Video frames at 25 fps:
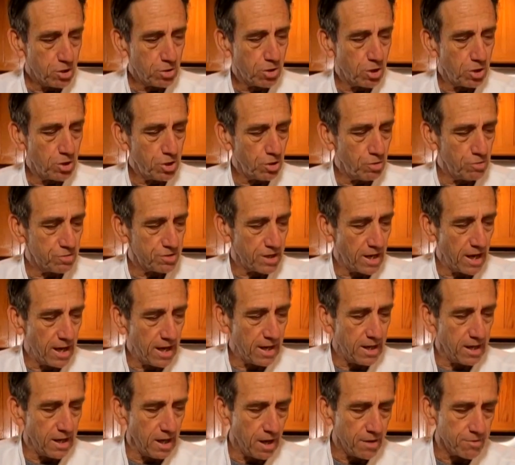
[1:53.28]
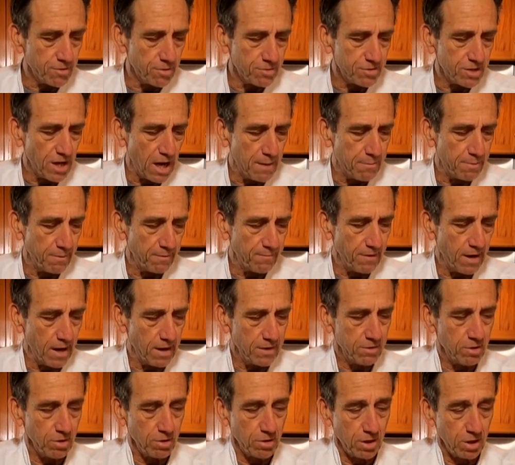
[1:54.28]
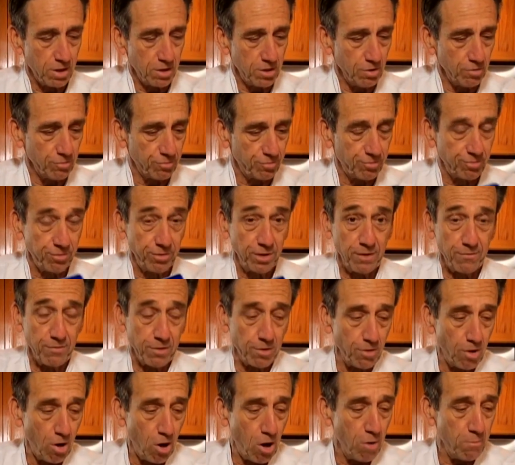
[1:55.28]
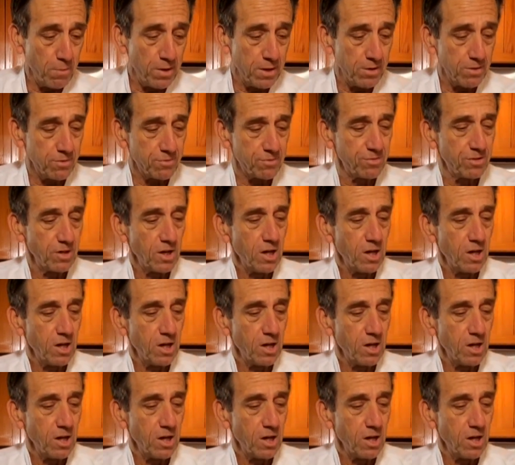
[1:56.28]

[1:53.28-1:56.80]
could use any other type of nut. You could use slivered almonds,